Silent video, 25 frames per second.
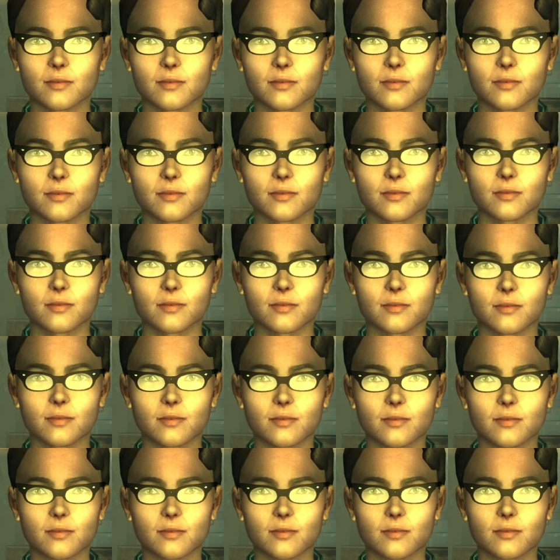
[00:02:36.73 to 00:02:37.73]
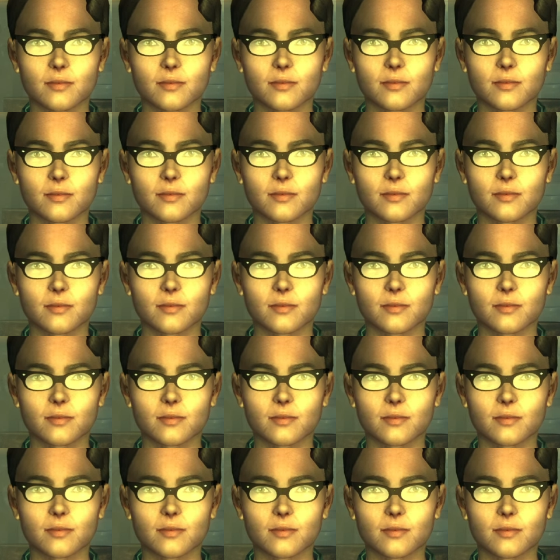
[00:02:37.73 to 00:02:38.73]

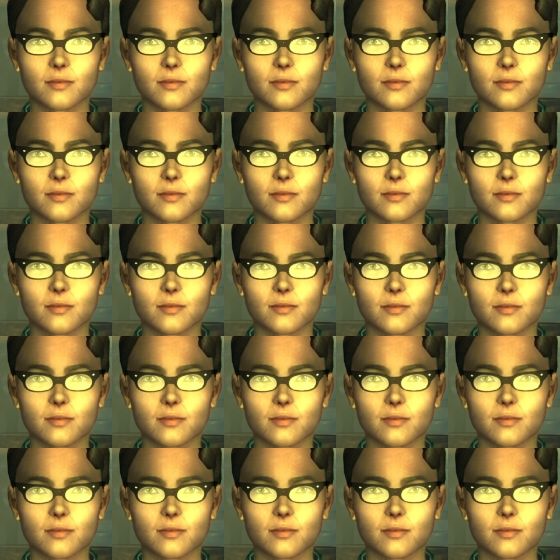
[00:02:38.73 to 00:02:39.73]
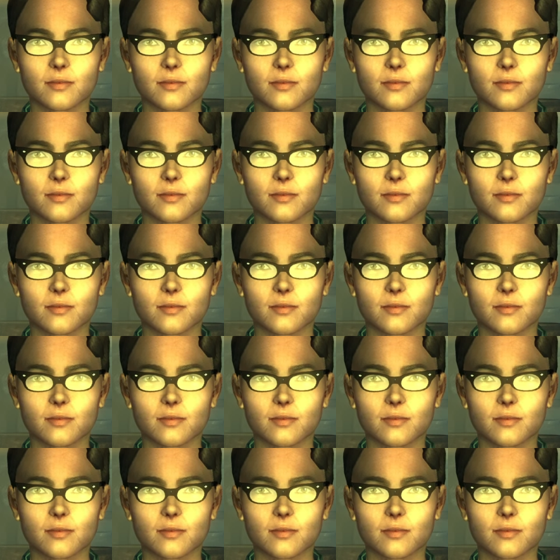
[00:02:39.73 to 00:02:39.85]
No one is speaking in this clip.